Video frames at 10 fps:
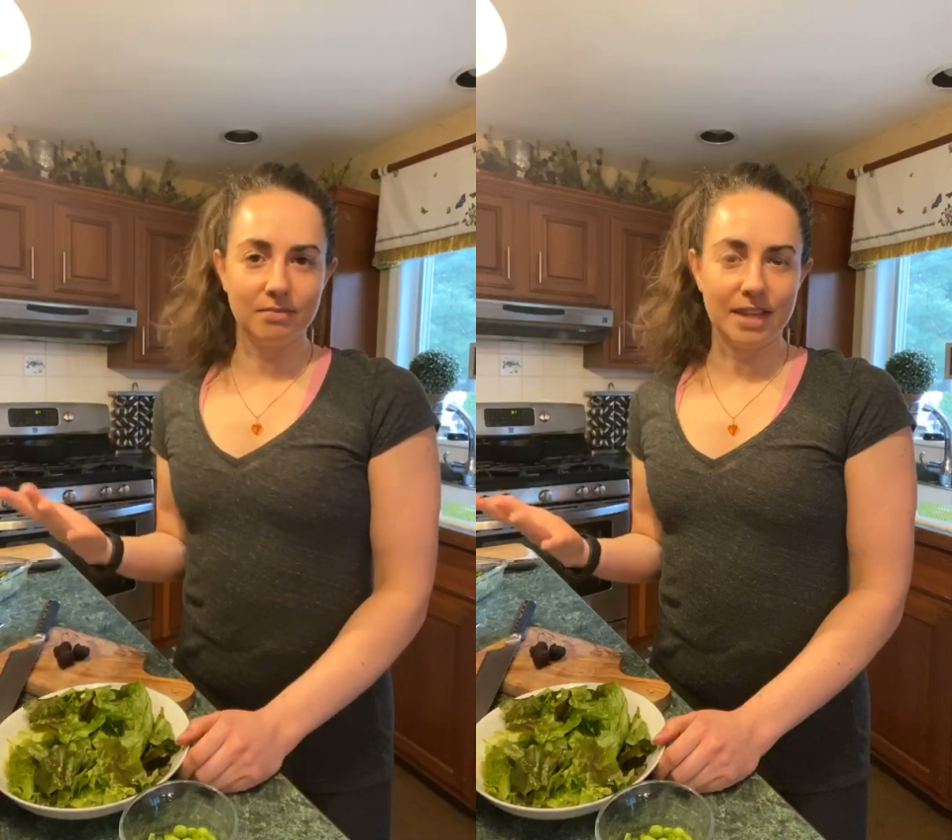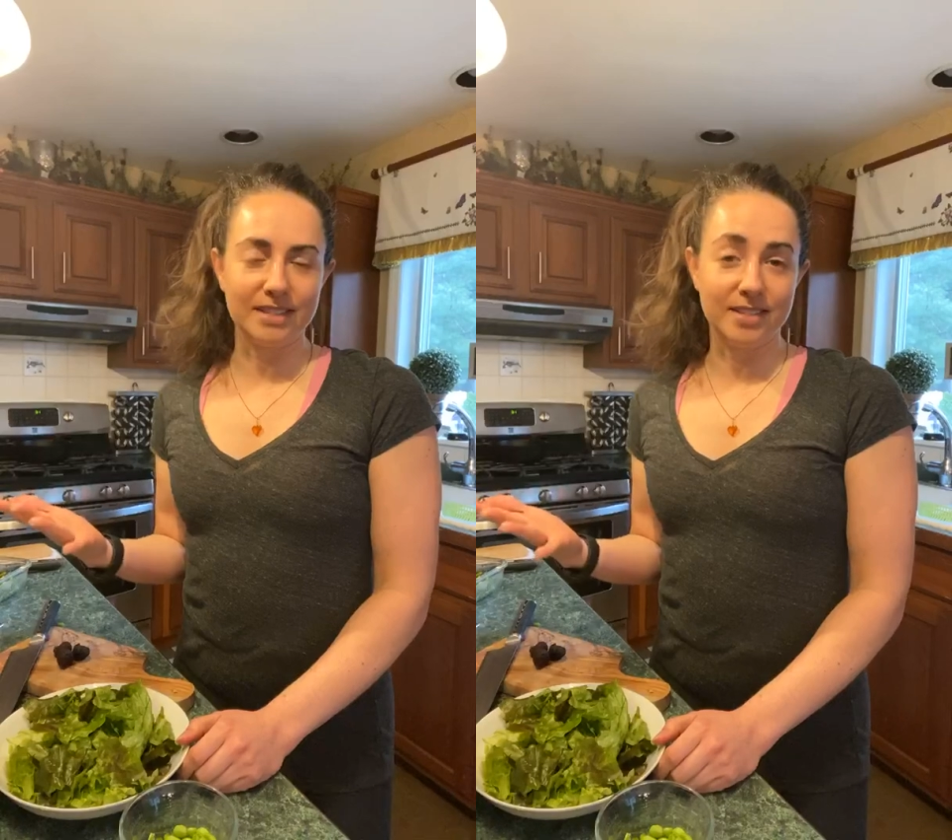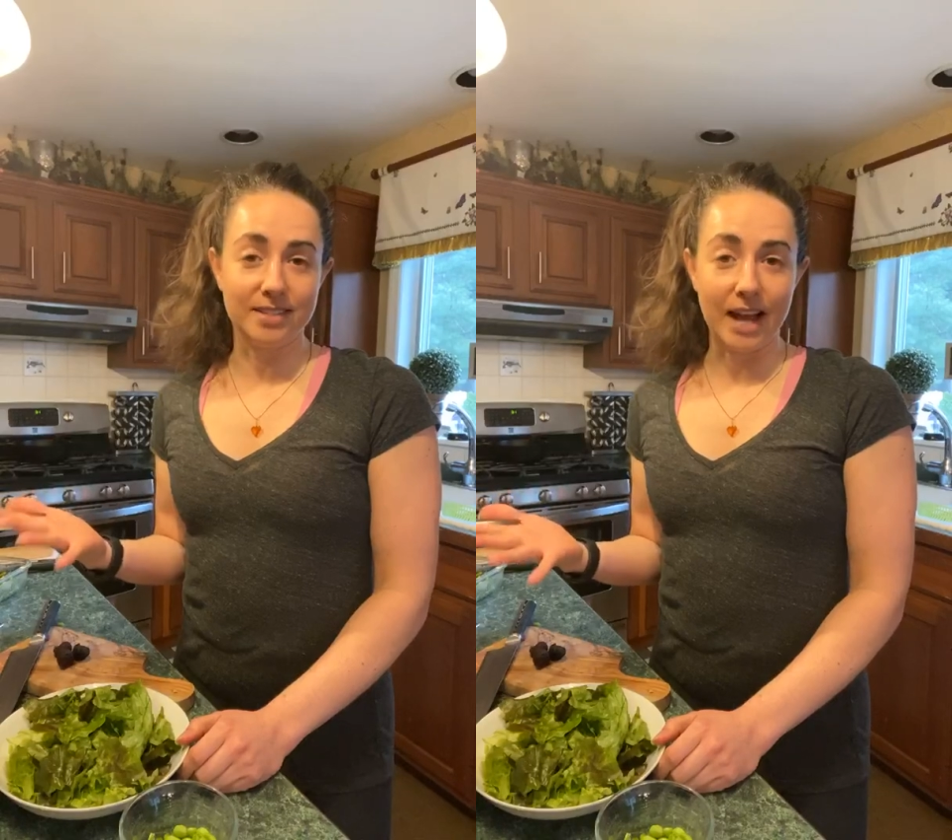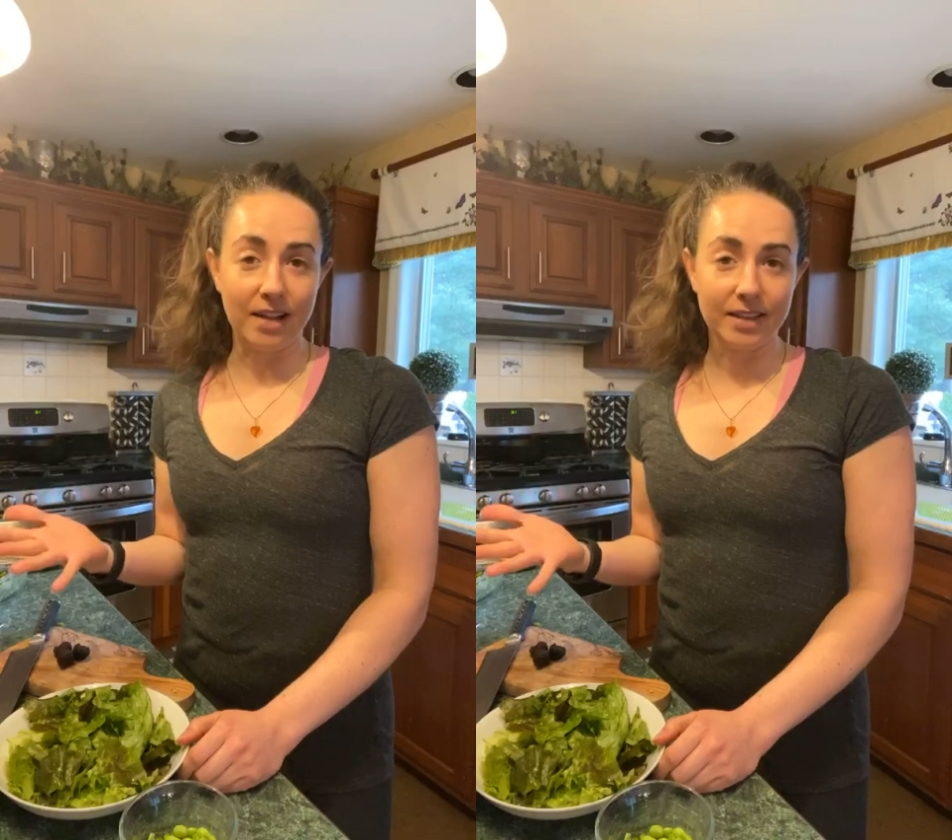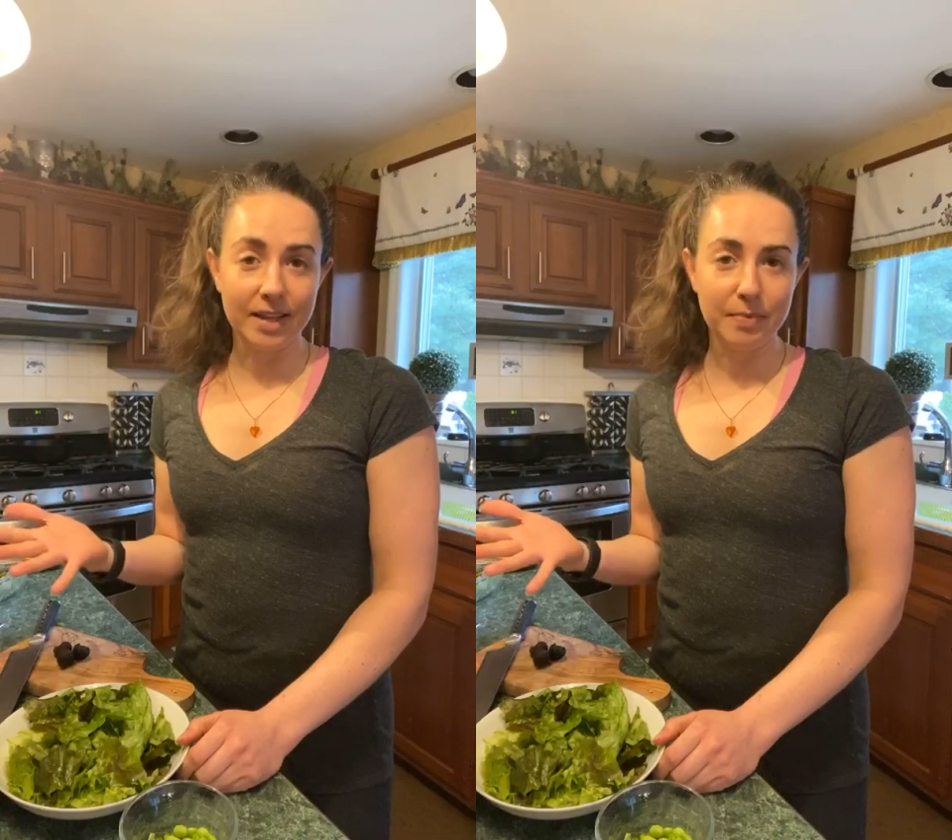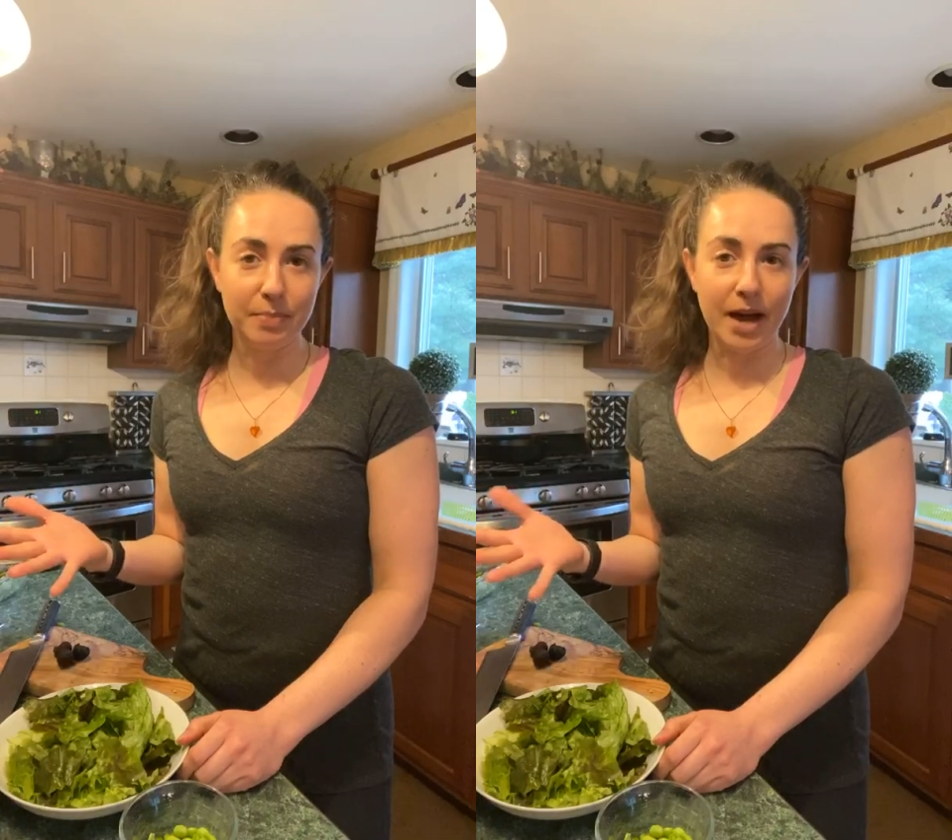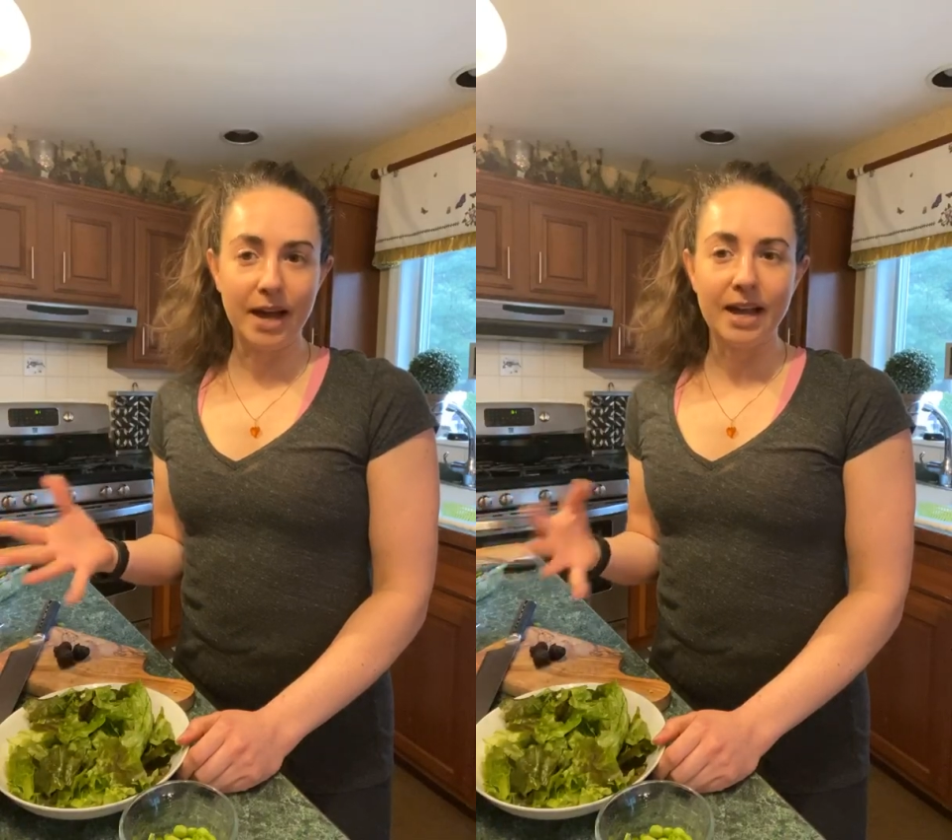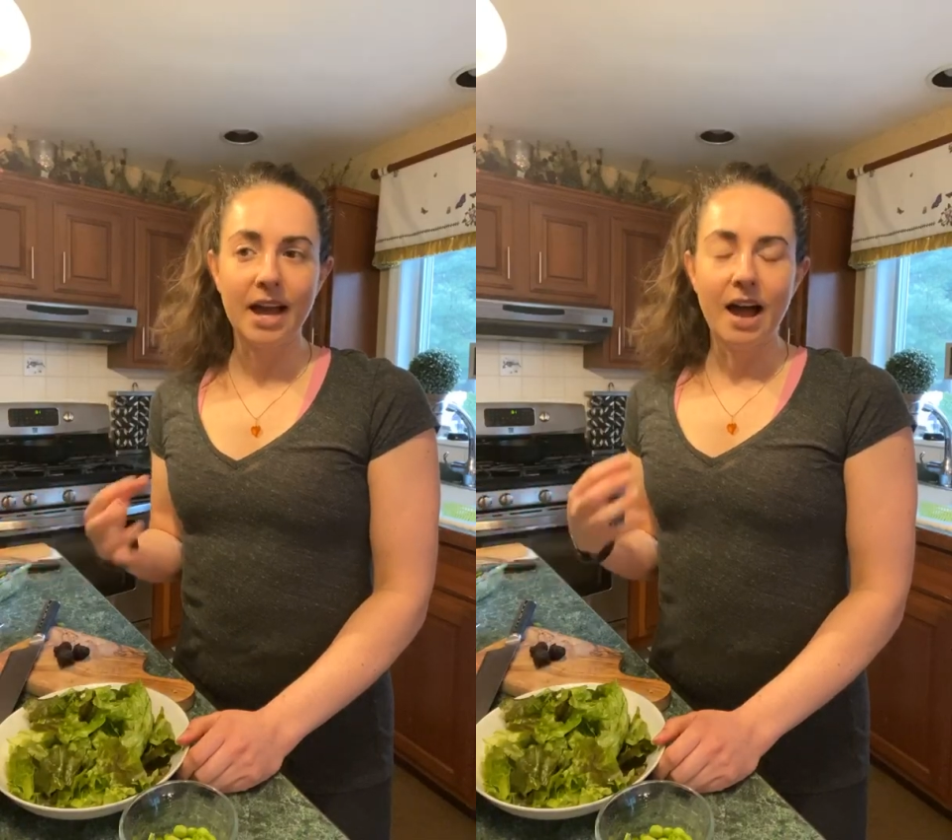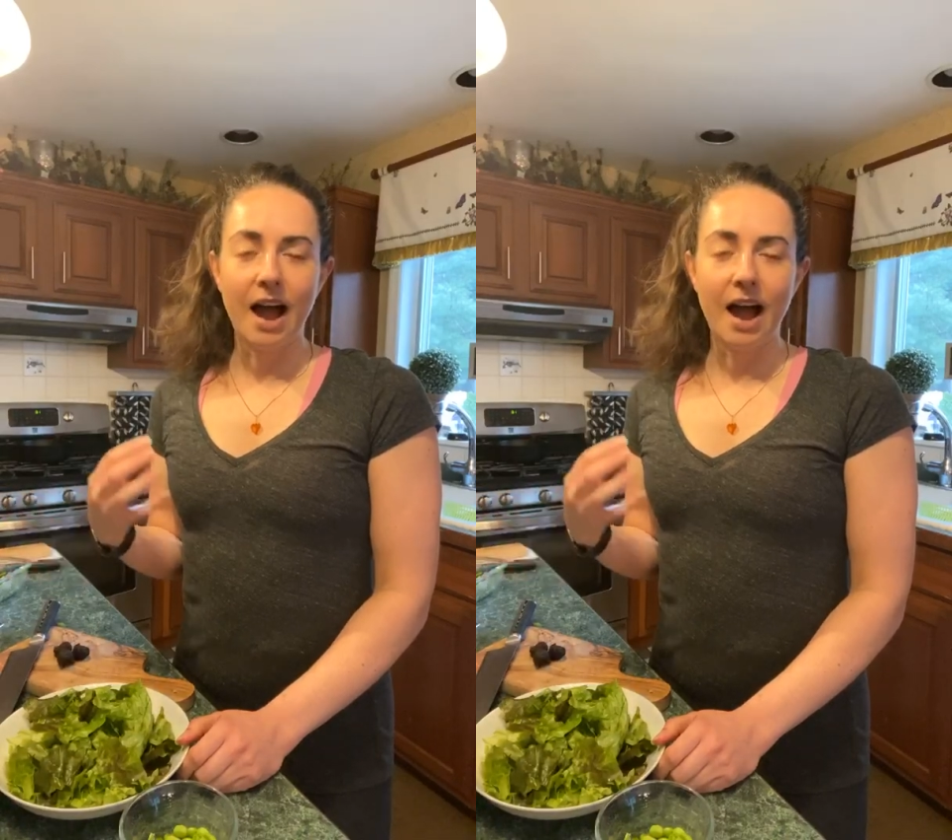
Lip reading: it's a salad, but